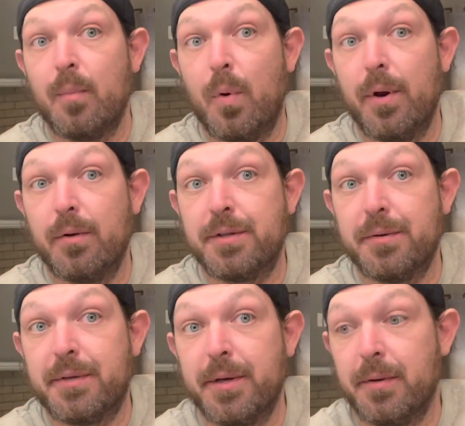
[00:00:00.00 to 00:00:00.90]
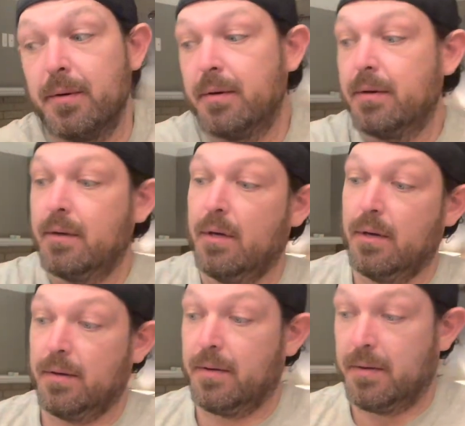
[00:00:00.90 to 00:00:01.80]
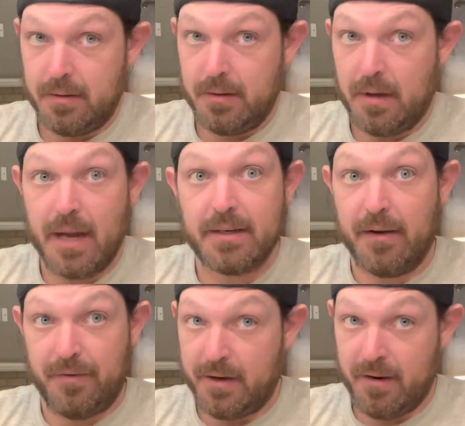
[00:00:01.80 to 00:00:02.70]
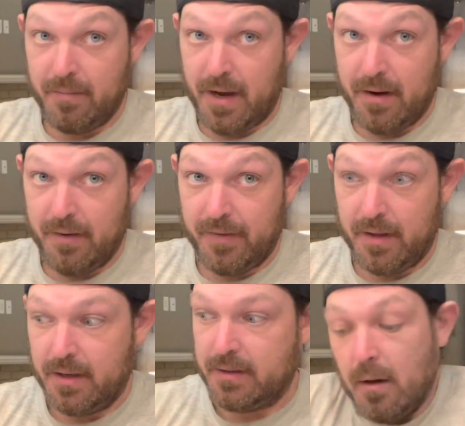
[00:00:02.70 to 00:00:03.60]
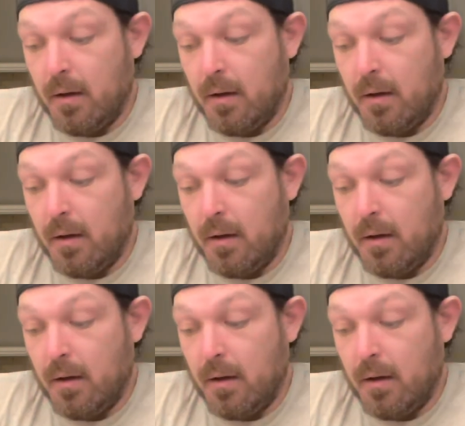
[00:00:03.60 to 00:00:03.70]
0.022, ugh. I definitely didn't buy enough of these.